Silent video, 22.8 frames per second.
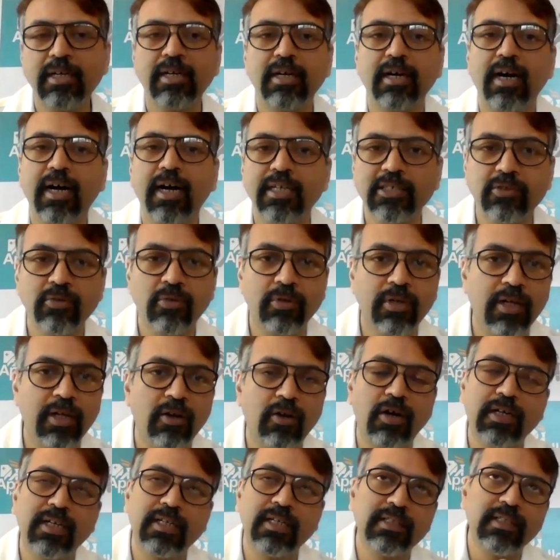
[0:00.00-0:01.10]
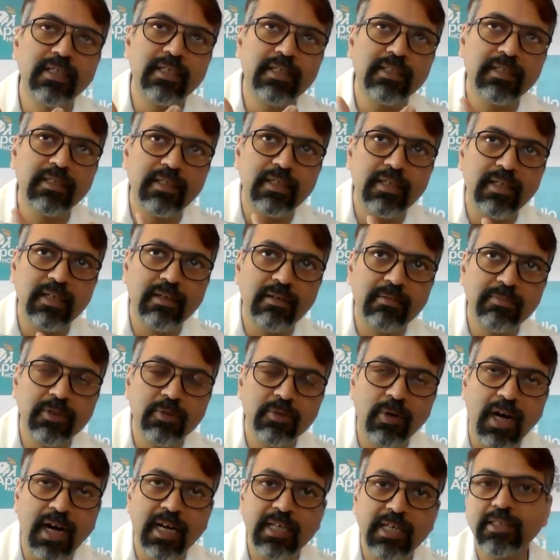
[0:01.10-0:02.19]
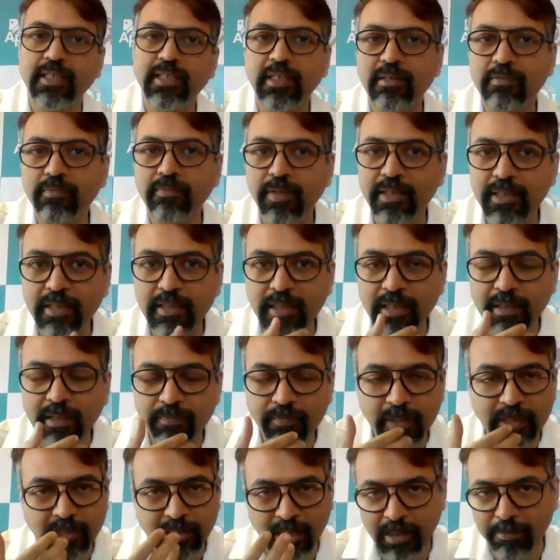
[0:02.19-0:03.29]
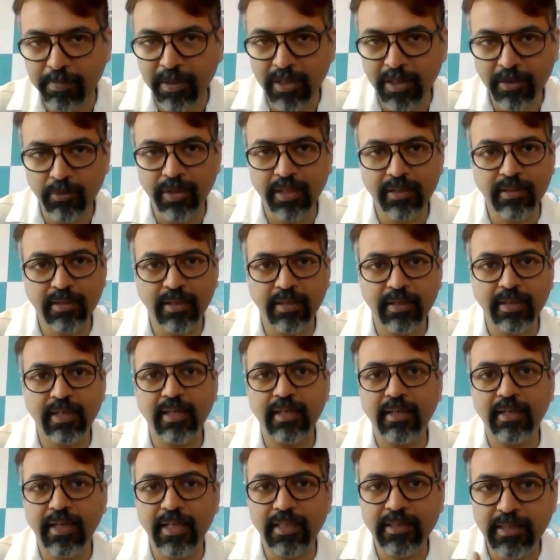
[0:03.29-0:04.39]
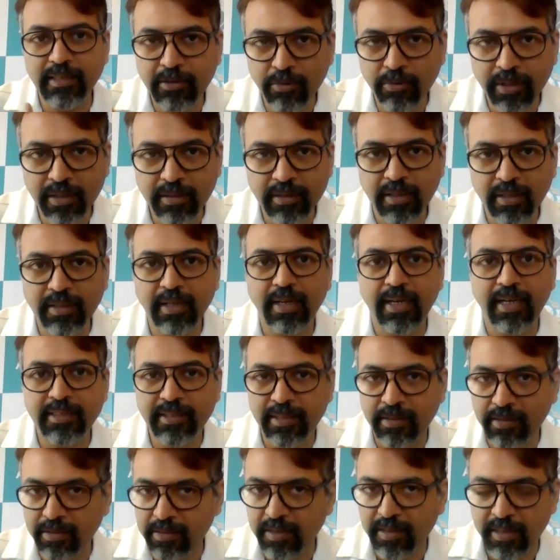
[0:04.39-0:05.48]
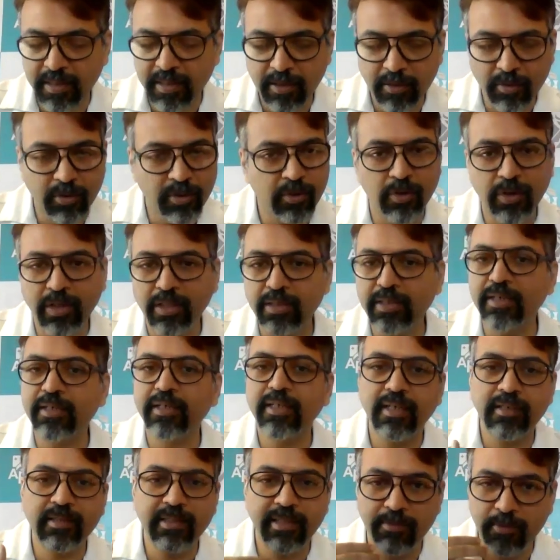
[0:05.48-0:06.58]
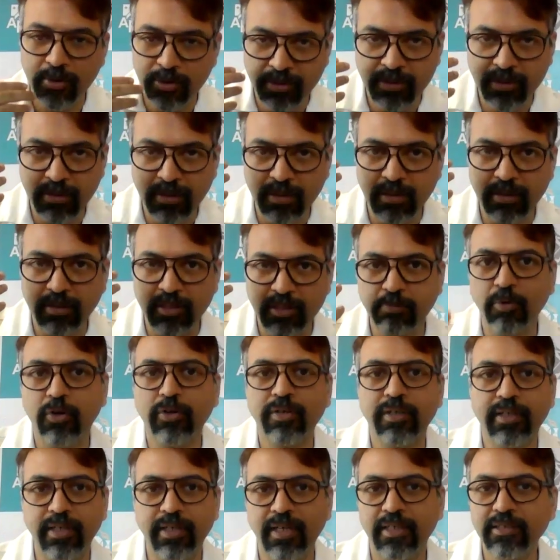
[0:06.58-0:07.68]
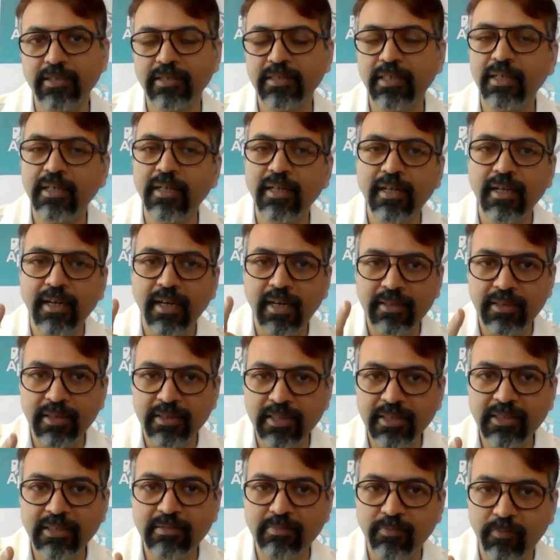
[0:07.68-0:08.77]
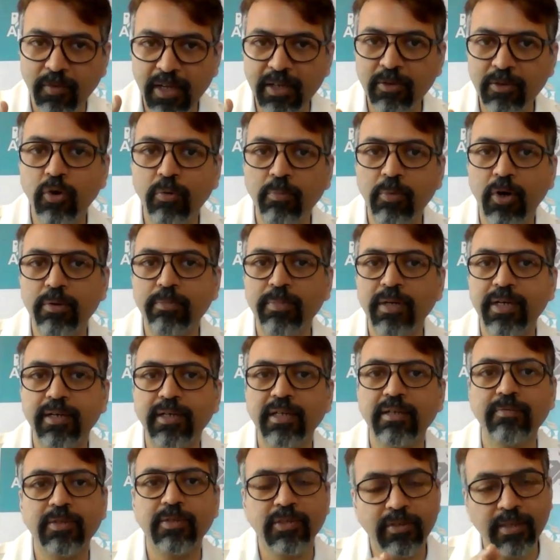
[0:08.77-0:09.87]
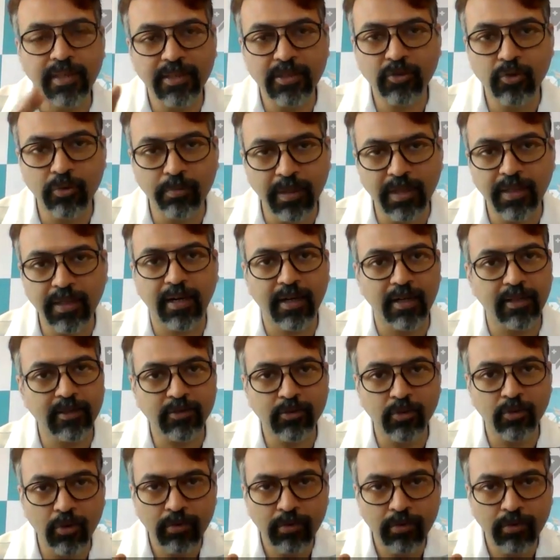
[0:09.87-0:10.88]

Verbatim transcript: i snore a lot and then uh, you ask that whether they feel sleepy during the day lazy during the day less energetic during the day and they will uh, respond yes and this is one comorbidity which needs to be tackled so